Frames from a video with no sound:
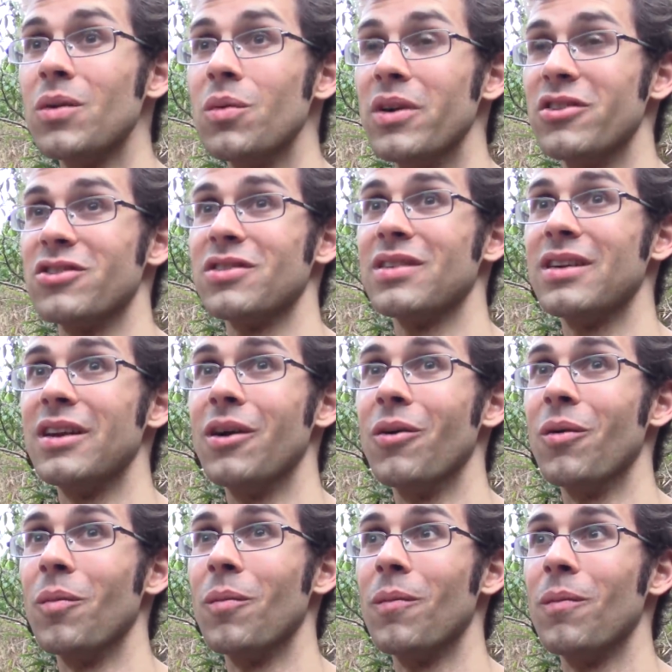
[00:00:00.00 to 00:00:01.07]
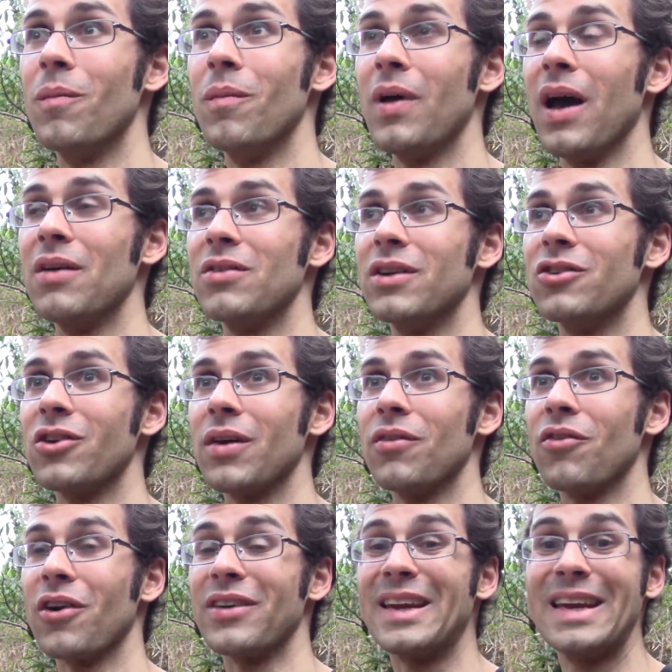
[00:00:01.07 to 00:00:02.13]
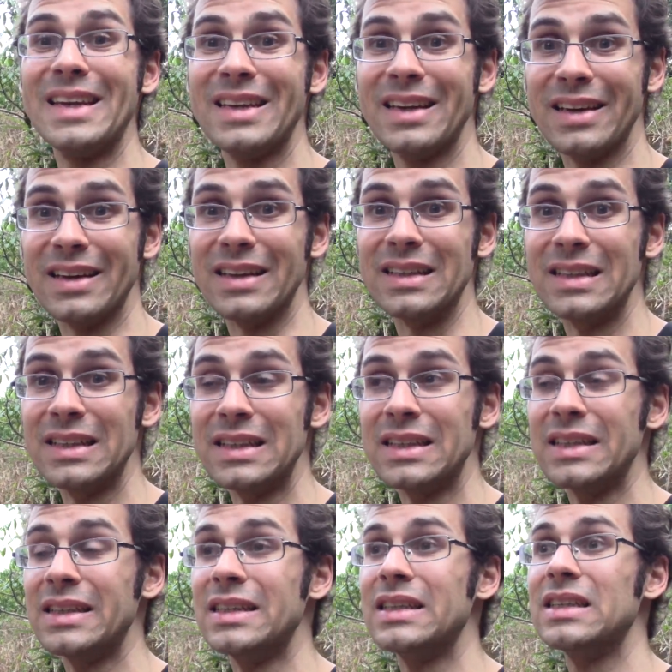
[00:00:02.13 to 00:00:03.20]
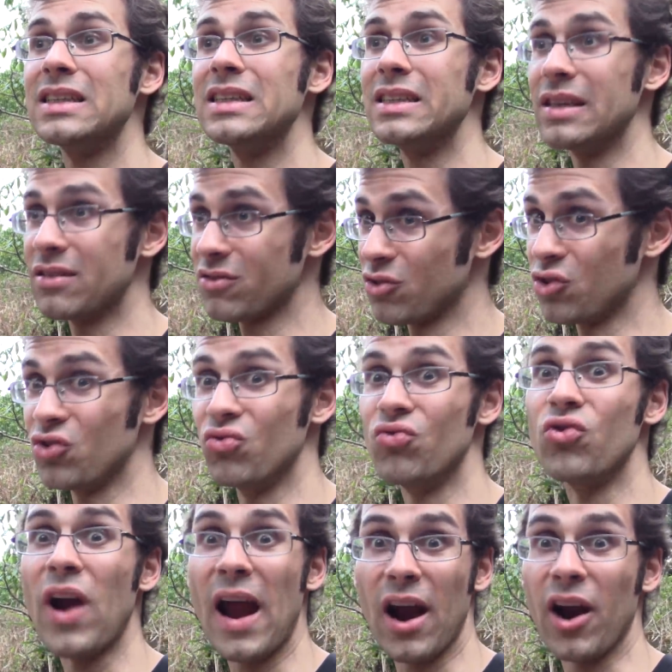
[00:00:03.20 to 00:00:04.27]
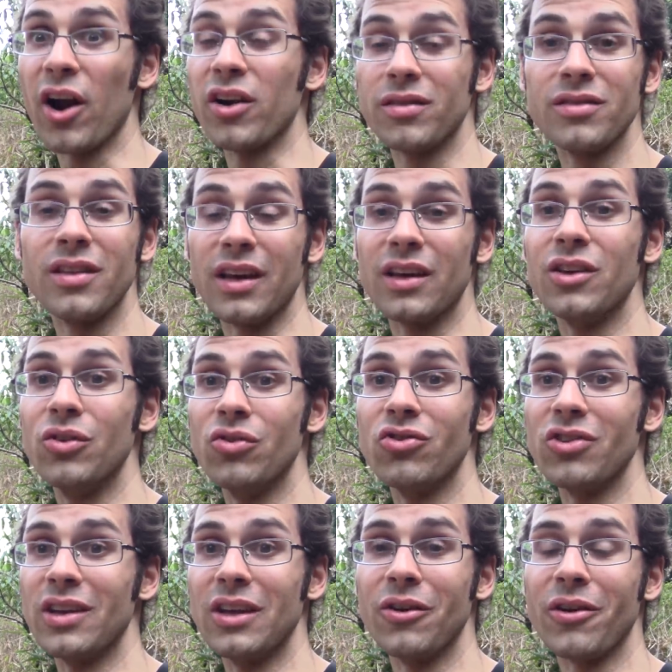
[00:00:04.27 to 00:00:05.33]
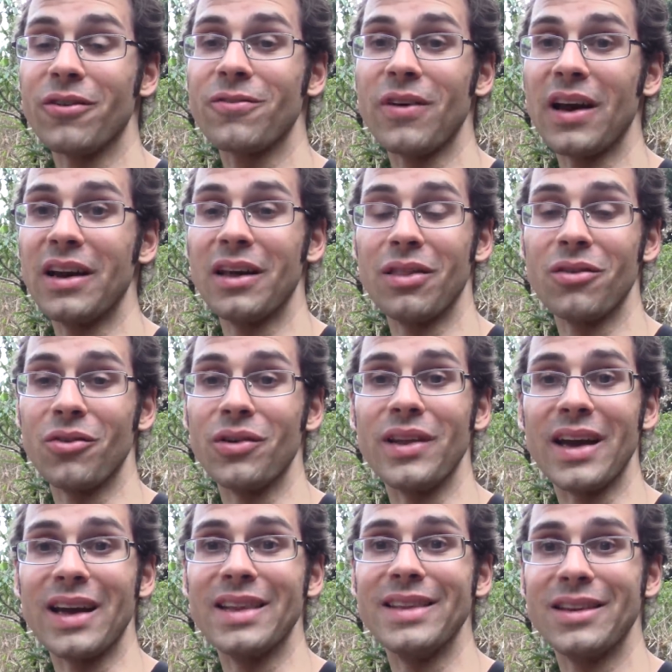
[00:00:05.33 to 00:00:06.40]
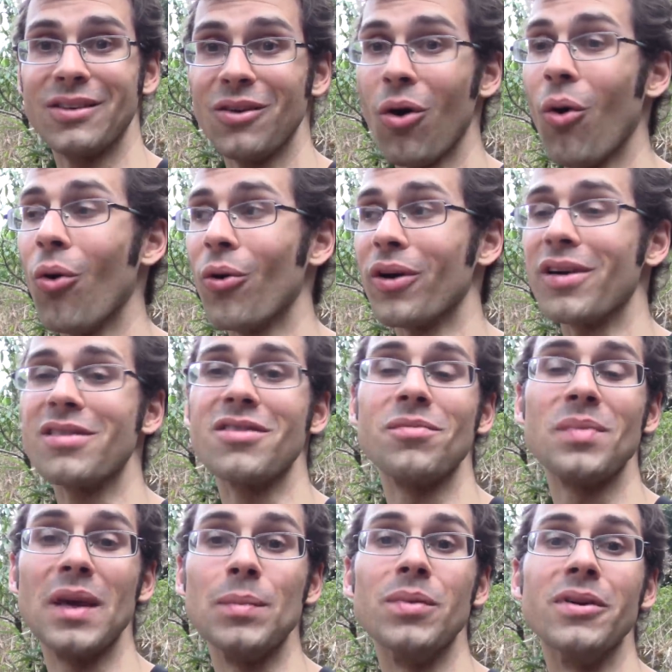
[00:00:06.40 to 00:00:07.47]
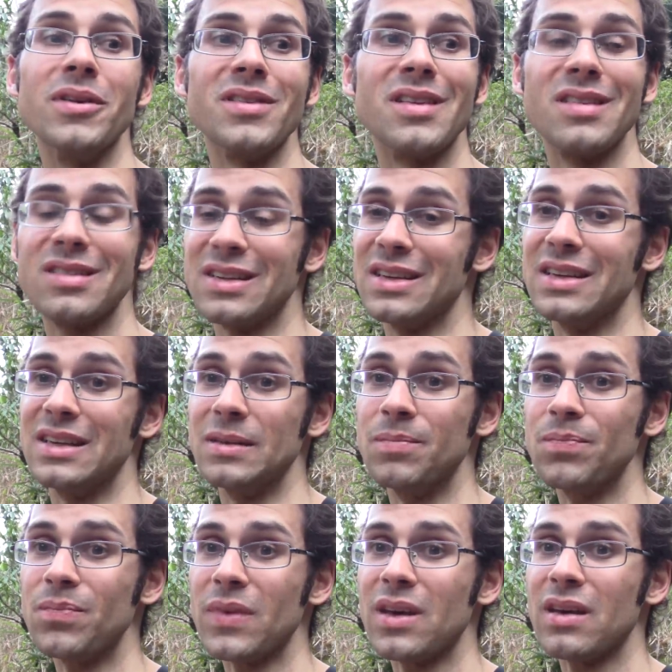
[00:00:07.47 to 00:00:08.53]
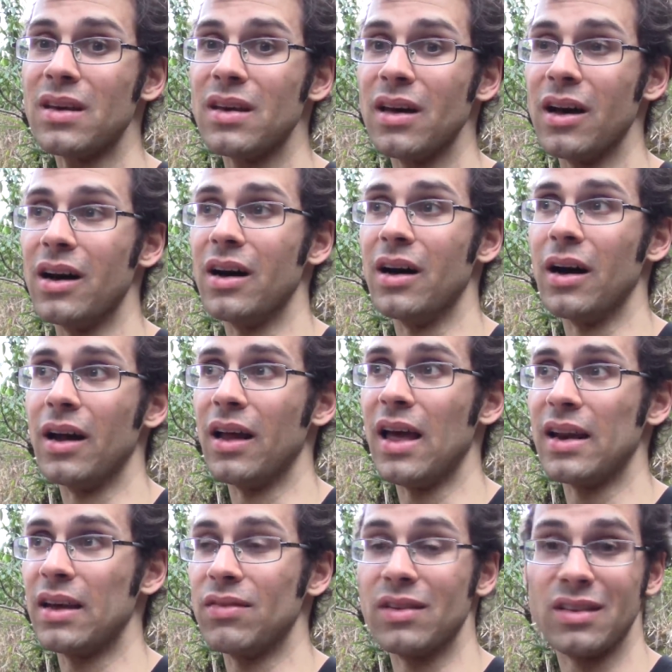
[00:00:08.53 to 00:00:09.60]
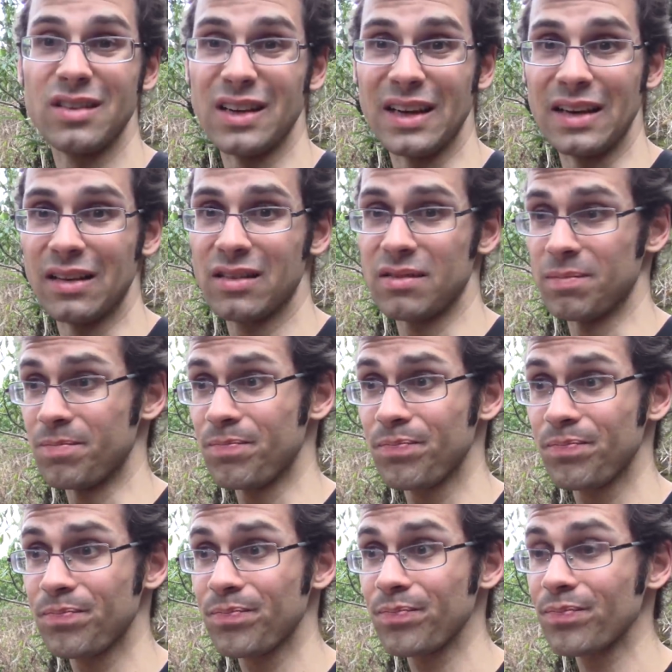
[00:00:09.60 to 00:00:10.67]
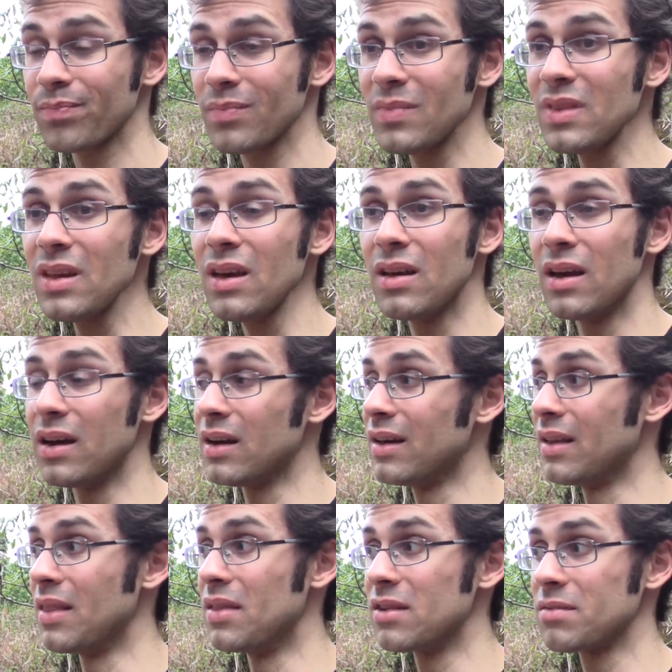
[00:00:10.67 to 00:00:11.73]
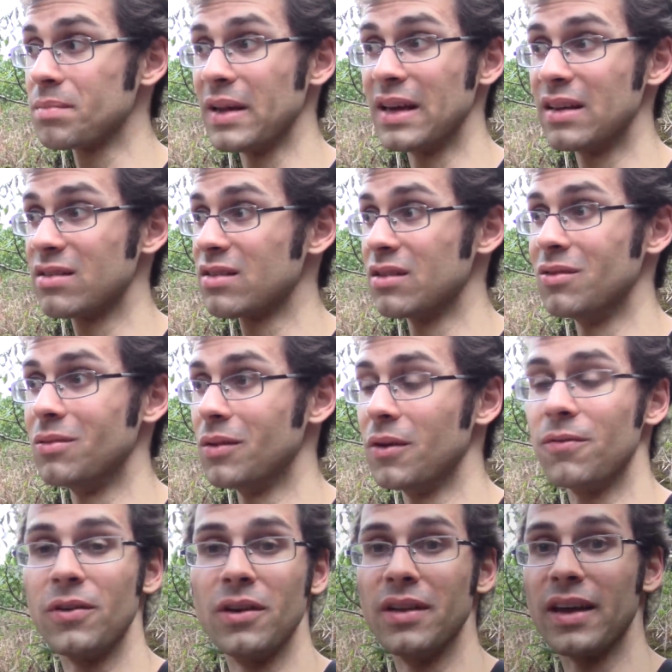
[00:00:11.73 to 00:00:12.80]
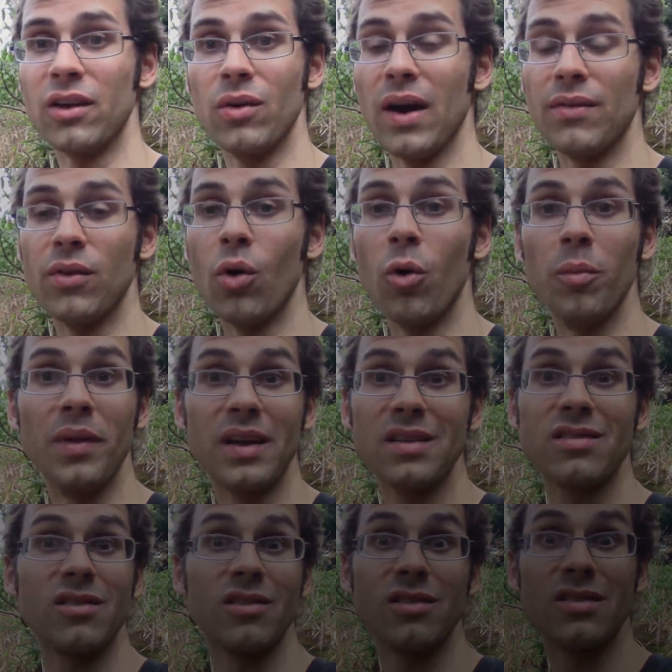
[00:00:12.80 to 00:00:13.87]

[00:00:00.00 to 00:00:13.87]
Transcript: which, you know, having traveled around India, it's rare. Like, usually you're fighting through like hordes of people to see any of the sights. This place, you feel like you have the whole place to